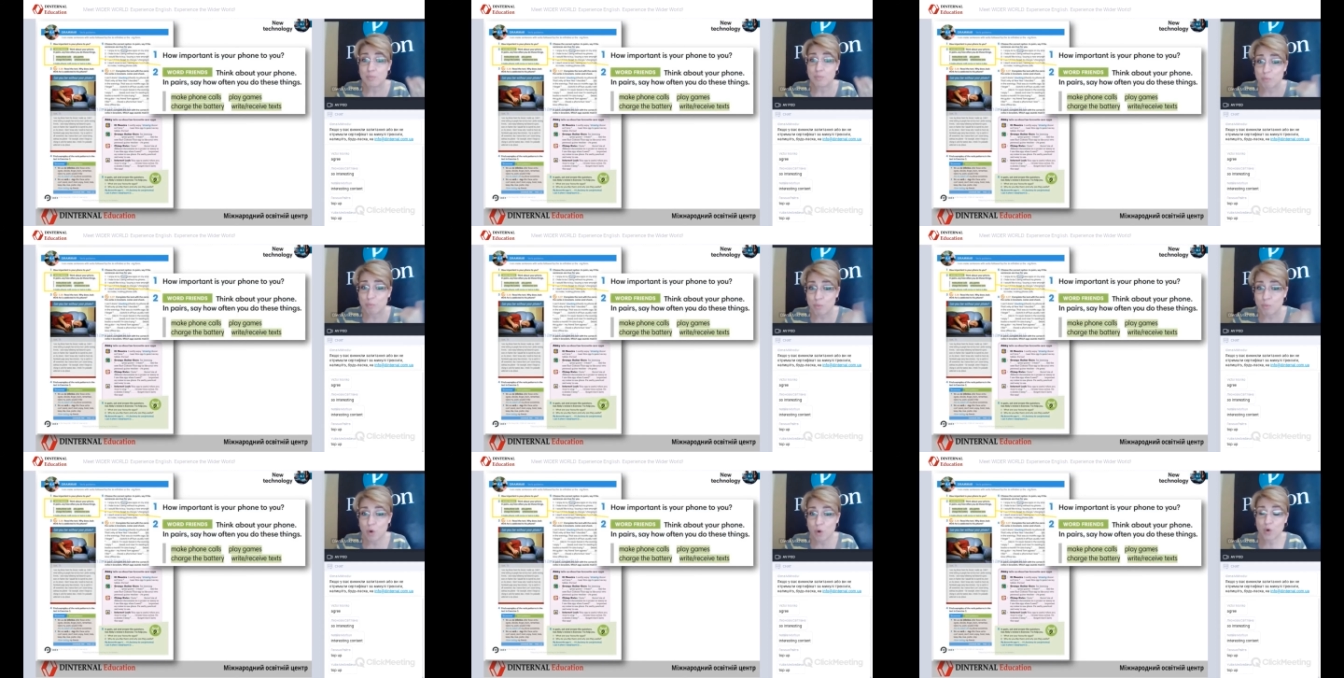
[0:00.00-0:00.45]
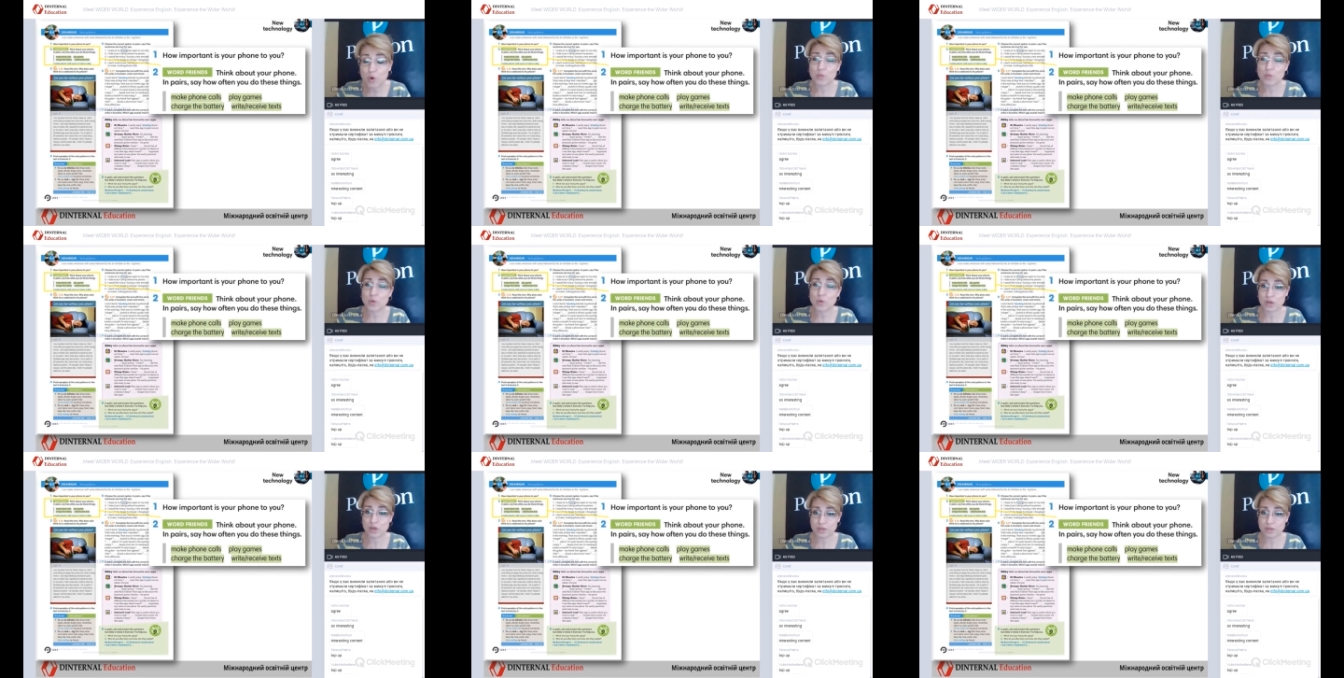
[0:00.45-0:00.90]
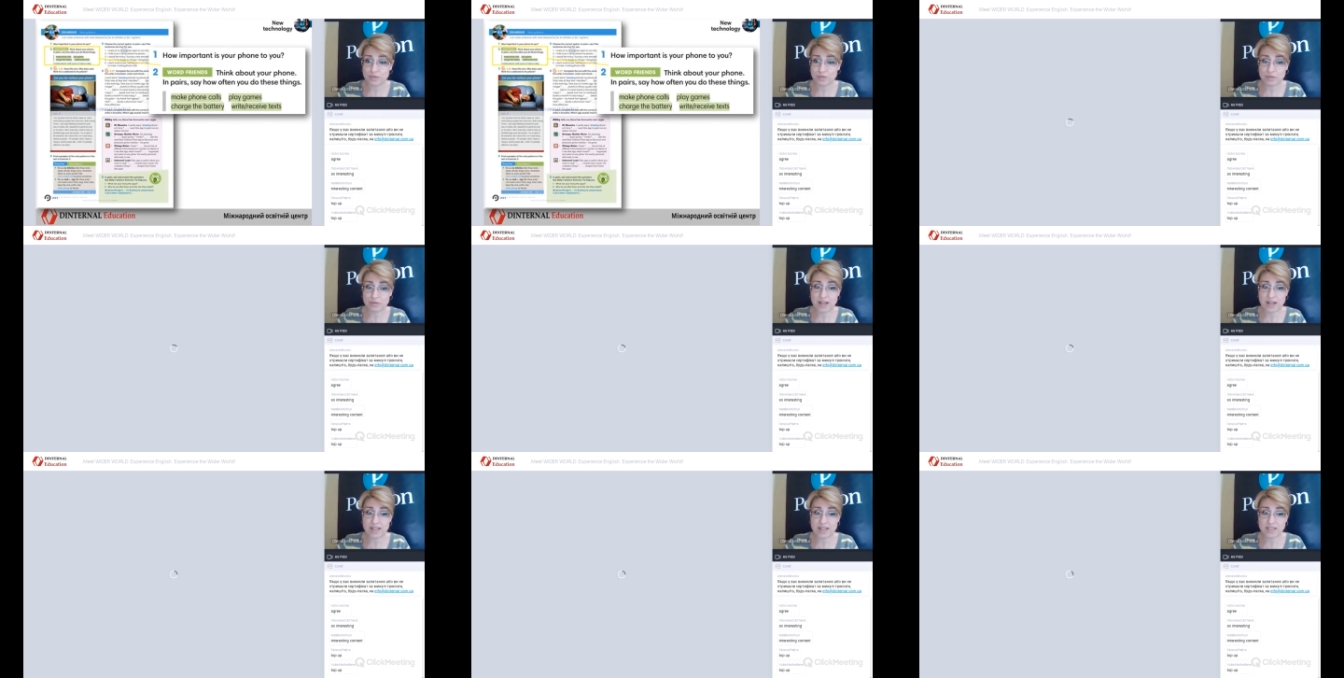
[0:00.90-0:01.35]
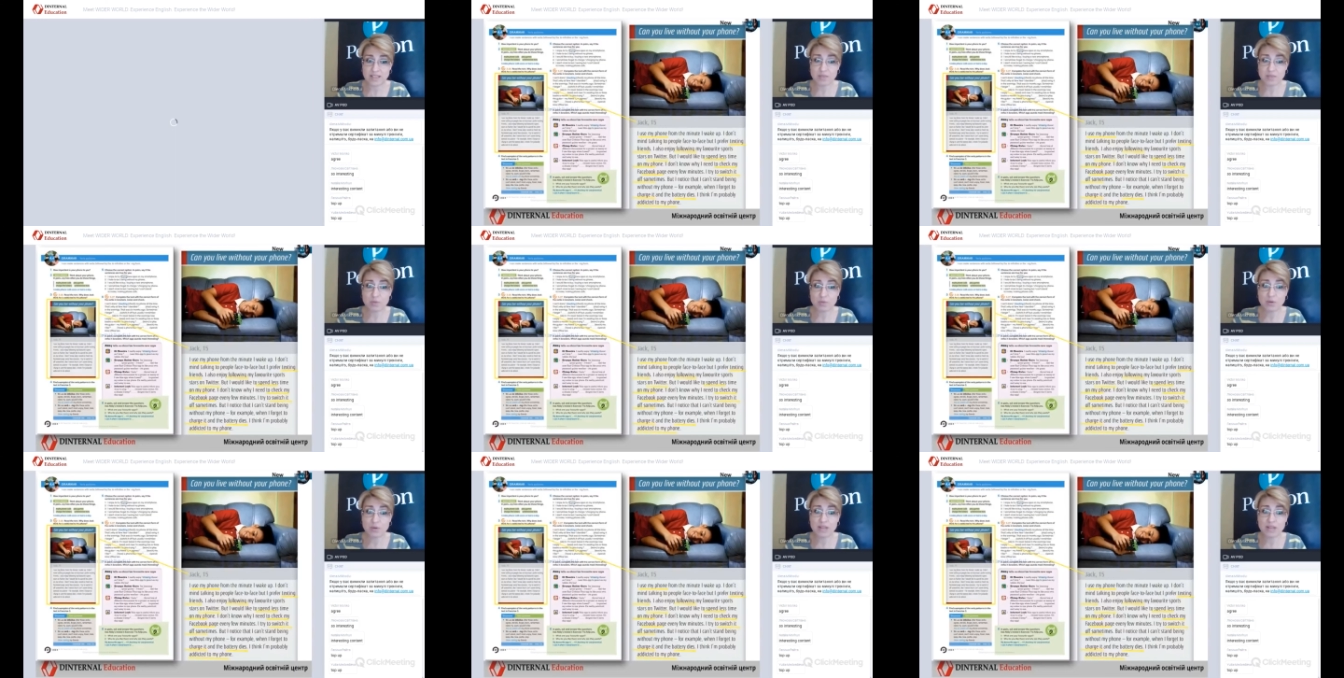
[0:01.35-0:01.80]
more word friends,
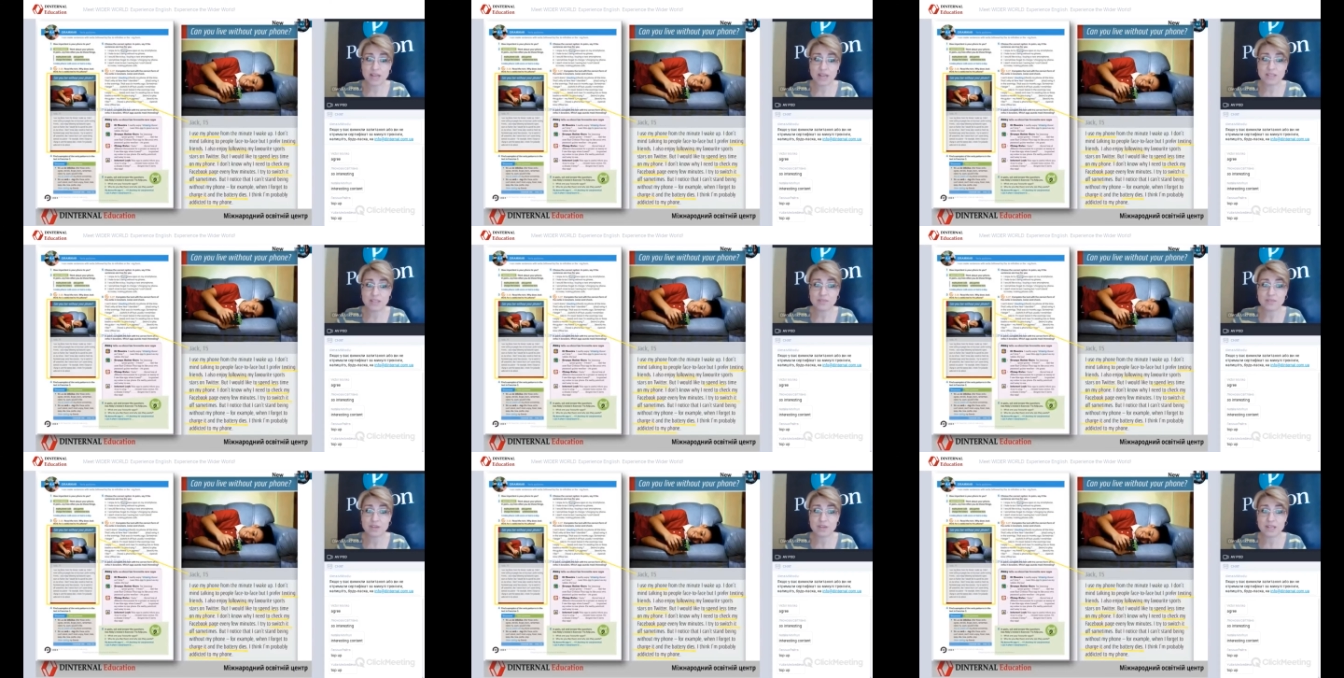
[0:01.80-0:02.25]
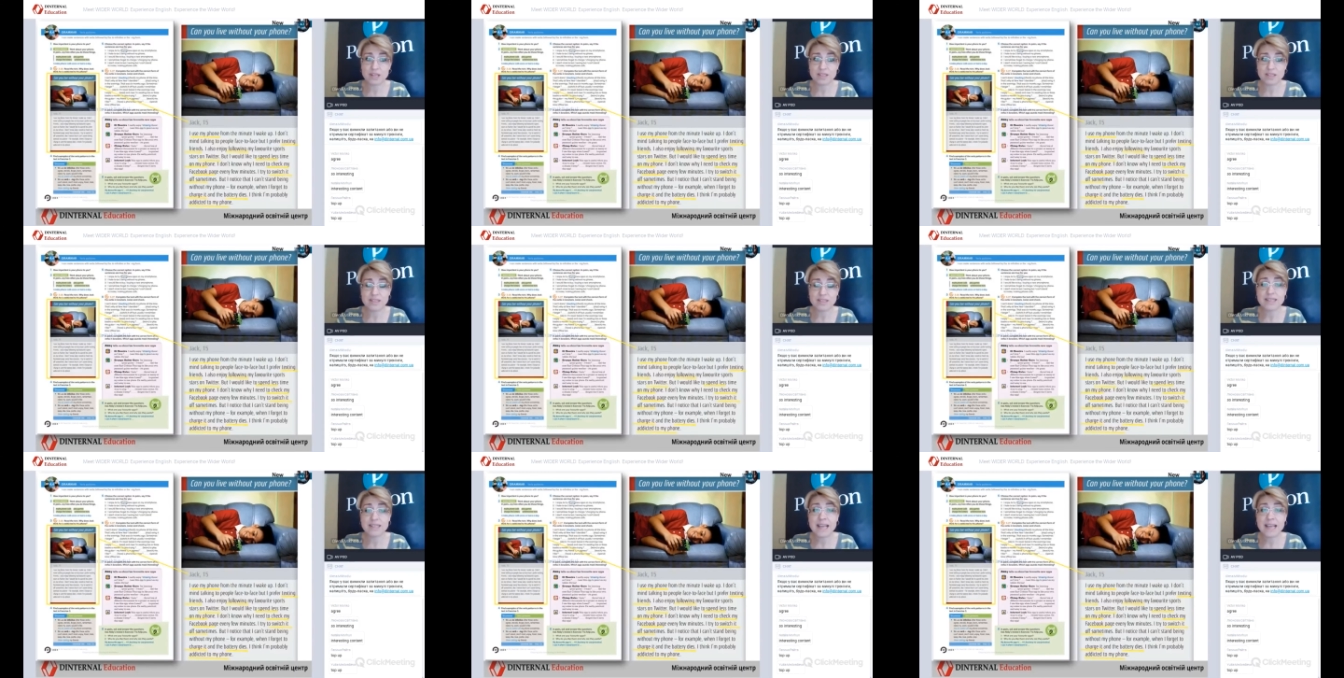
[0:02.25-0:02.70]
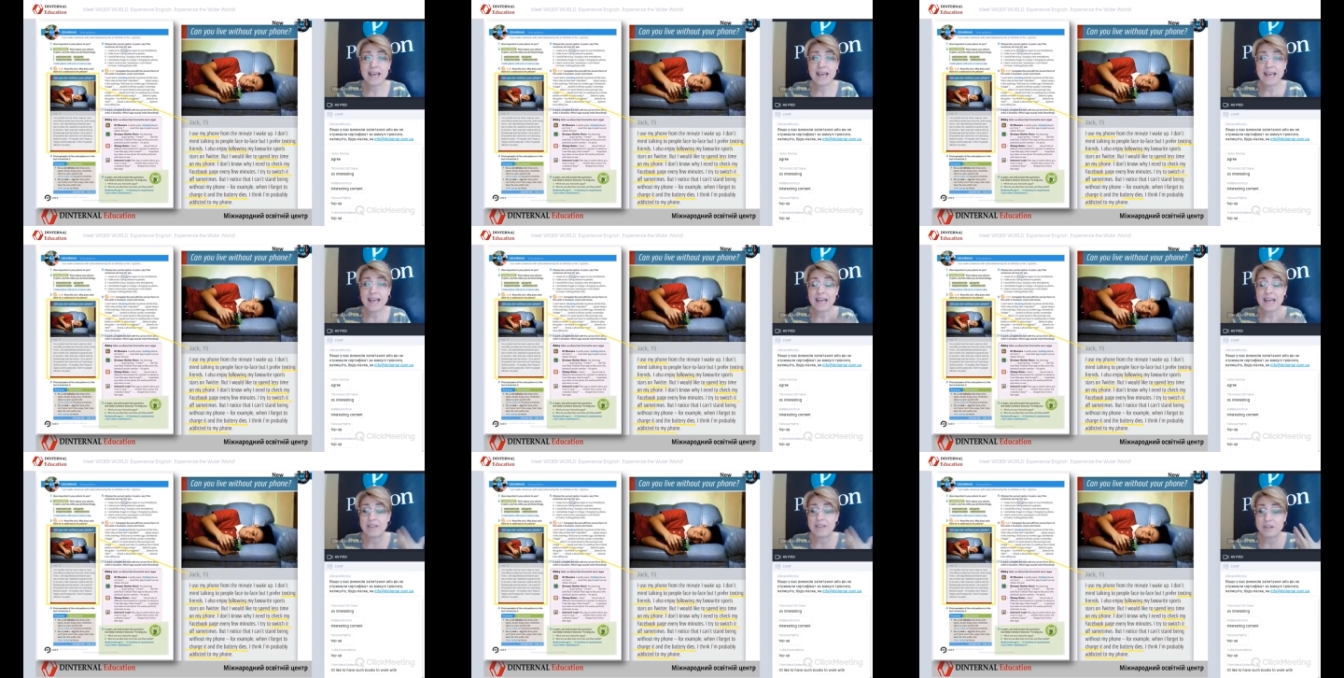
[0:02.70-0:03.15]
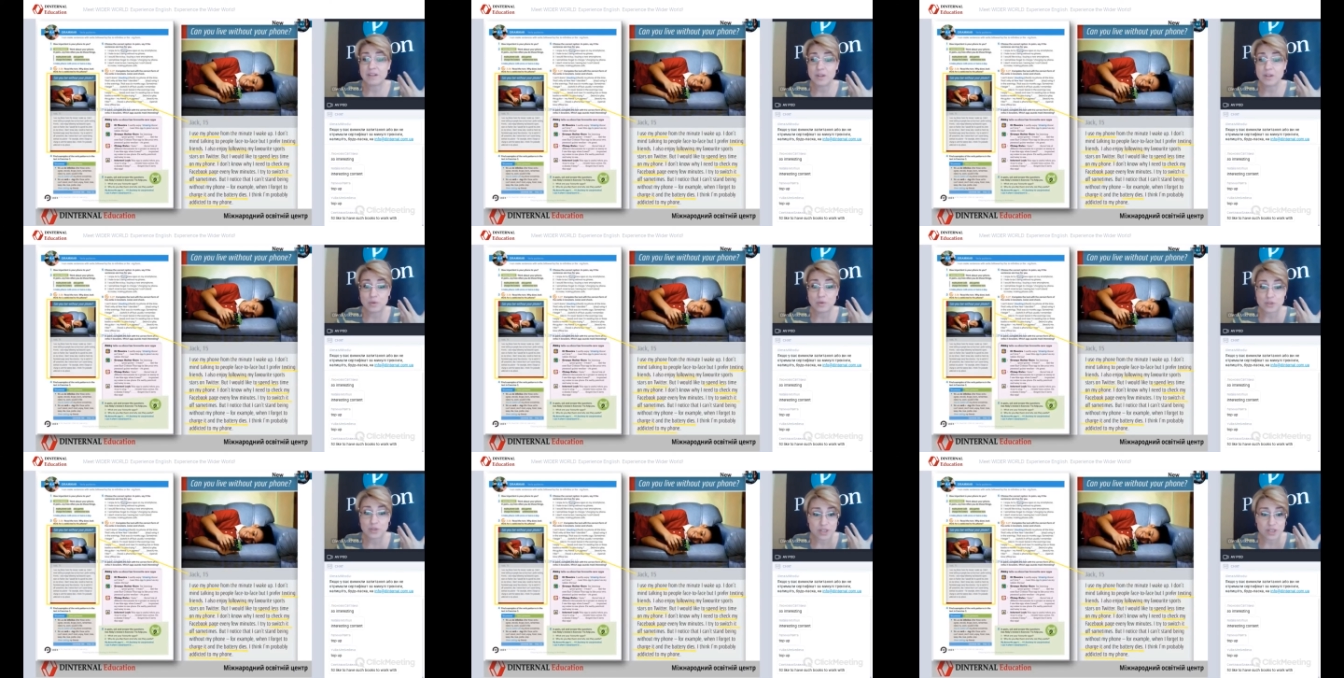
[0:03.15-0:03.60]
more nice phrases. Have a
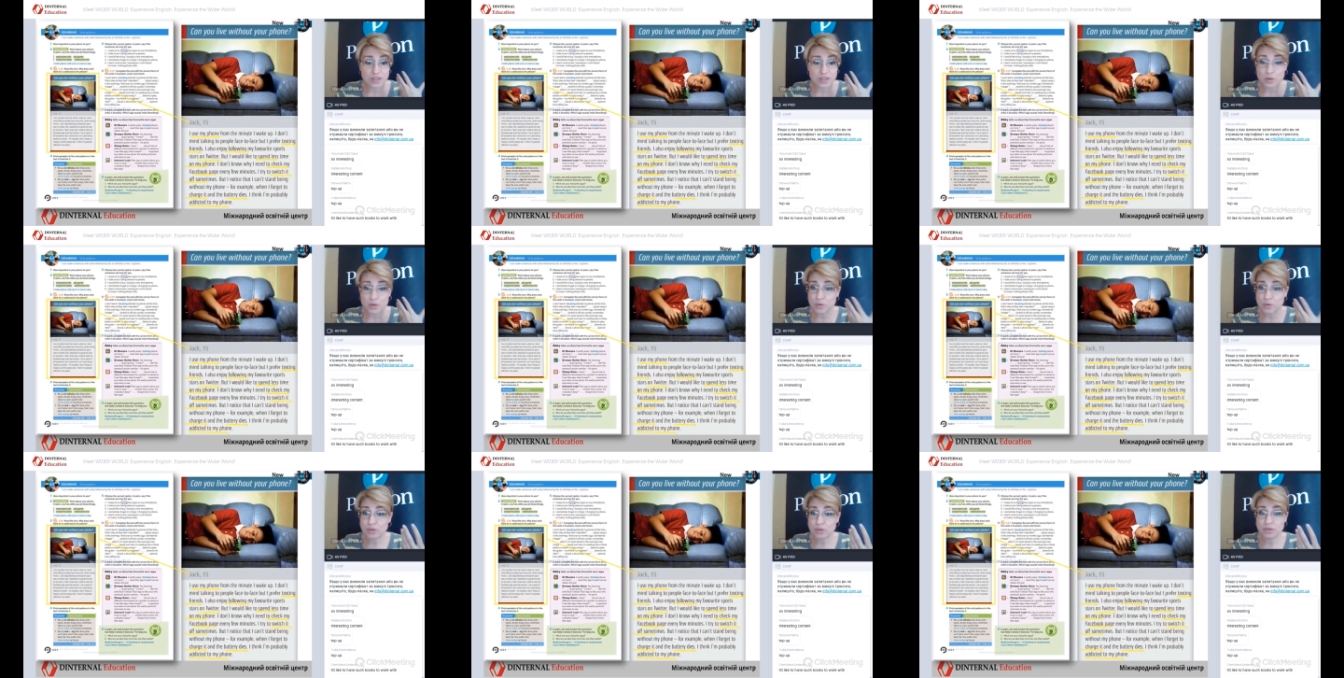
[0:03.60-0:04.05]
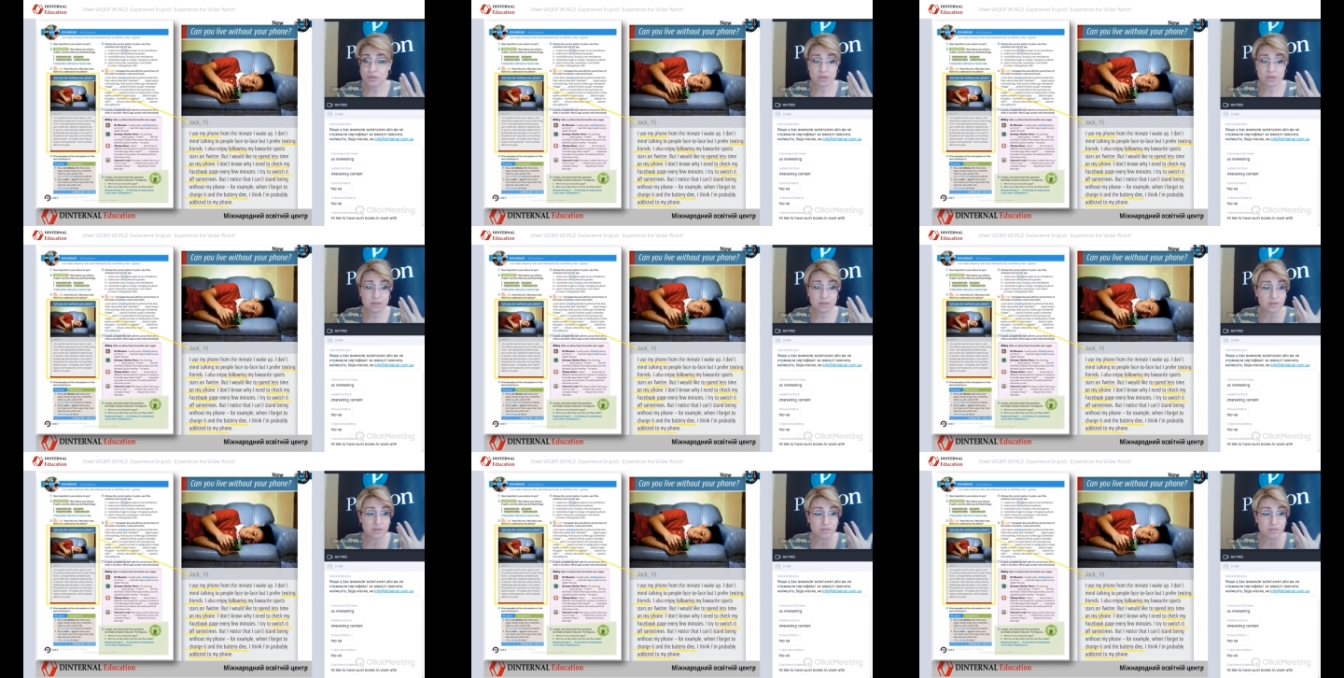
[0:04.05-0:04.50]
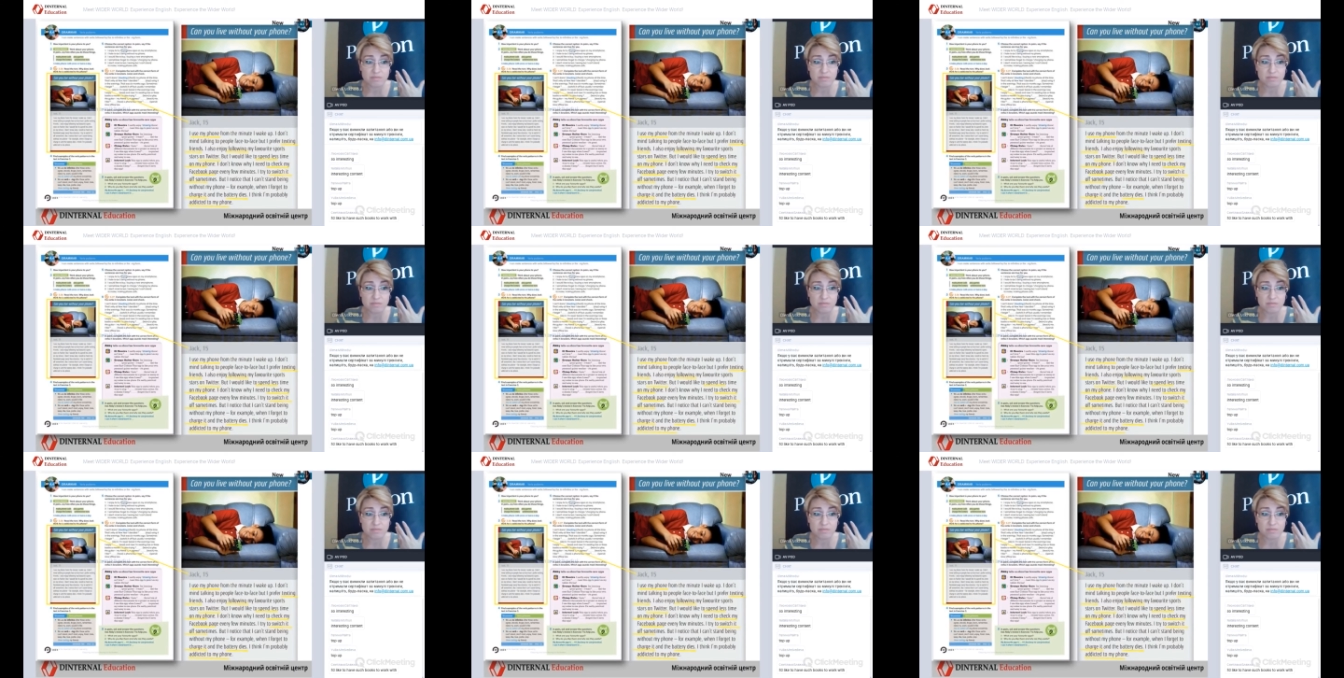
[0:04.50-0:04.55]
look, just couldn't